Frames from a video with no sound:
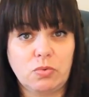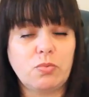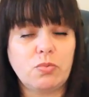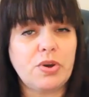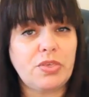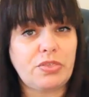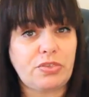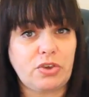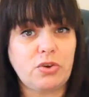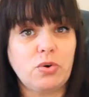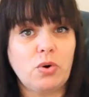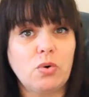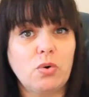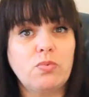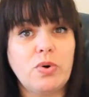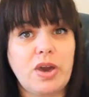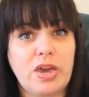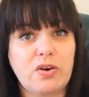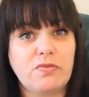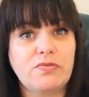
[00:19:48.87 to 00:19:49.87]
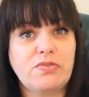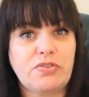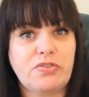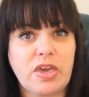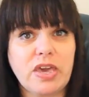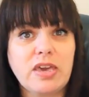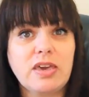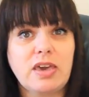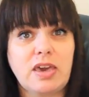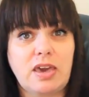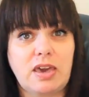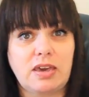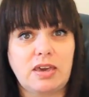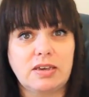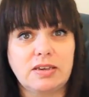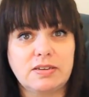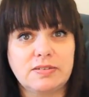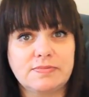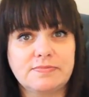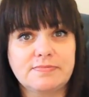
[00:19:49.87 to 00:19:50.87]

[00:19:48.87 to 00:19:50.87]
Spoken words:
with your way of thinking.